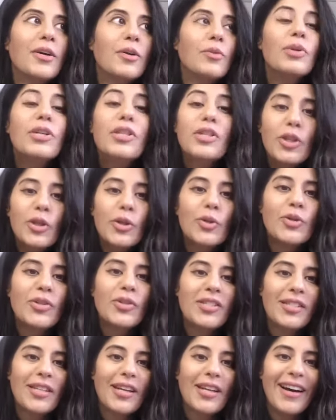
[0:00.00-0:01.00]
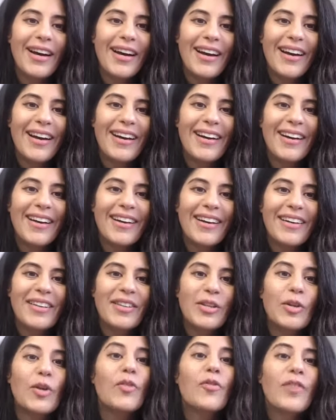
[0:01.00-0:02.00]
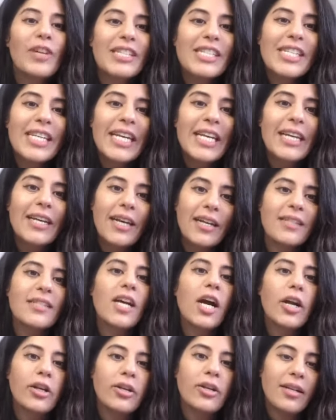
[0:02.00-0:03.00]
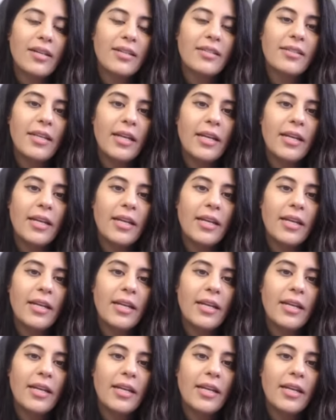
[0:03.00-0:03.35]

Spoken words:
reduce fatigue and tiredness